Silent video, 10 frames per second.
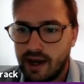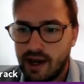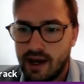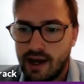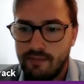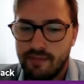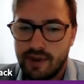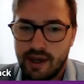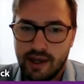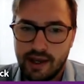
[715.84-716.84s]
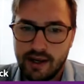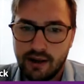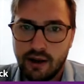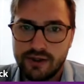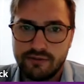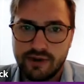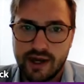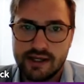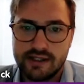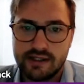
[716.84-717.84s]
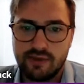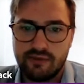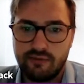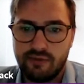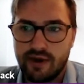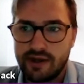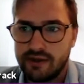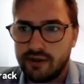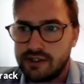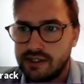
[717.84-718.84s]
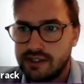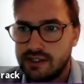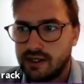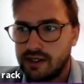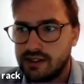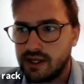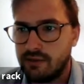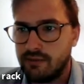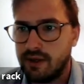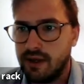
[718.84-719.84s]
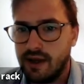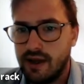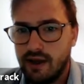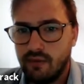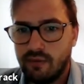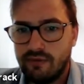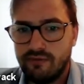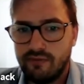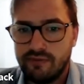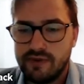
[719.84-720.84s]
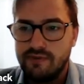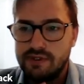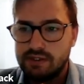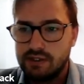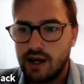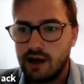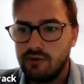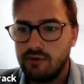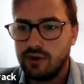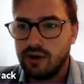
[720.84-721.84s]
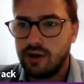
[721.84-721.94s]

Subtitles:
In a lot of cases with adenoid cystic carcinoma, with the slow